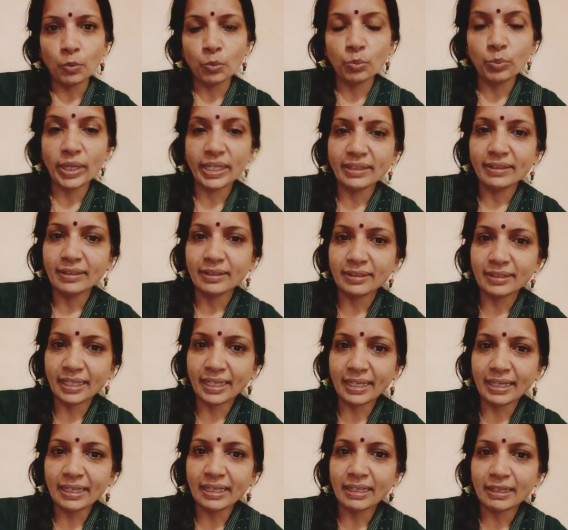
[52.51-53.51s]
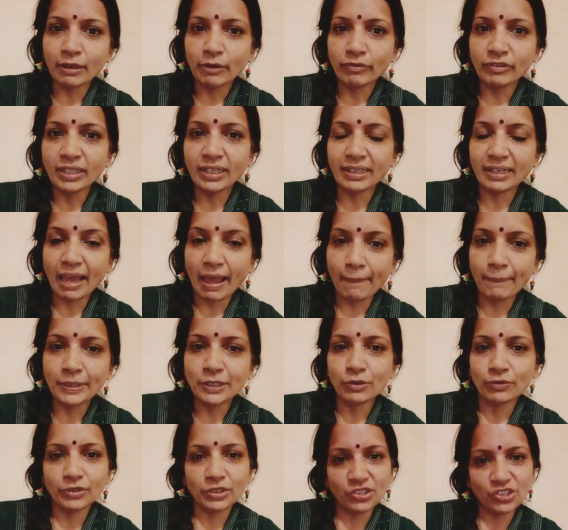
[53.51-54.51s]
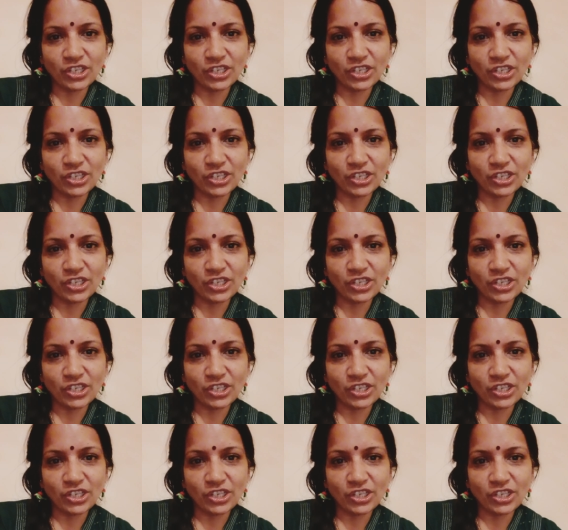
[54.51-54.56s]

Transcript: When they give that habit of the